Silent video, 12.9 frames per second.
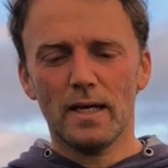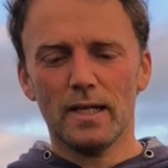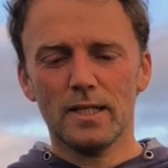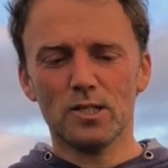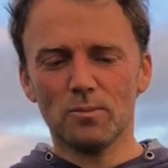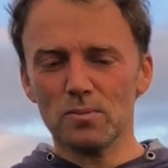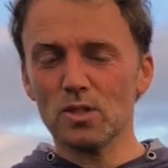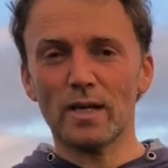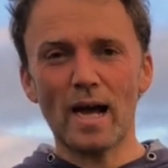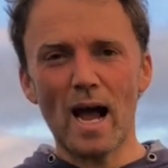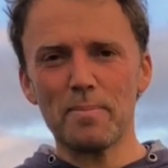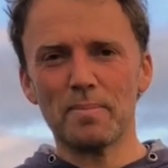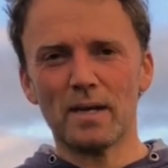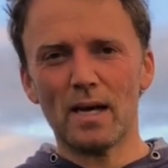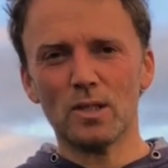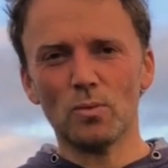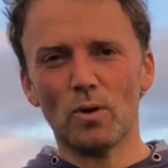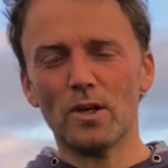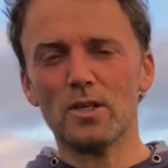something's going to happen and
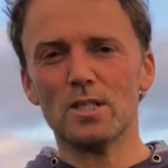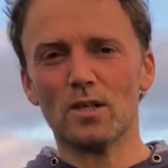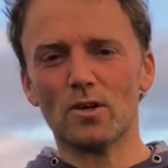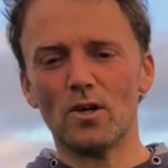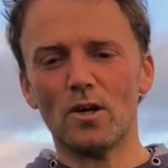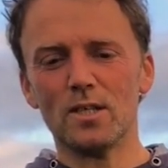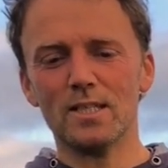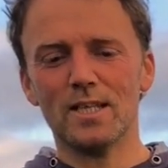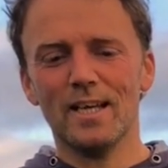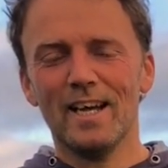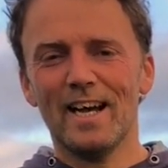the wires will cross.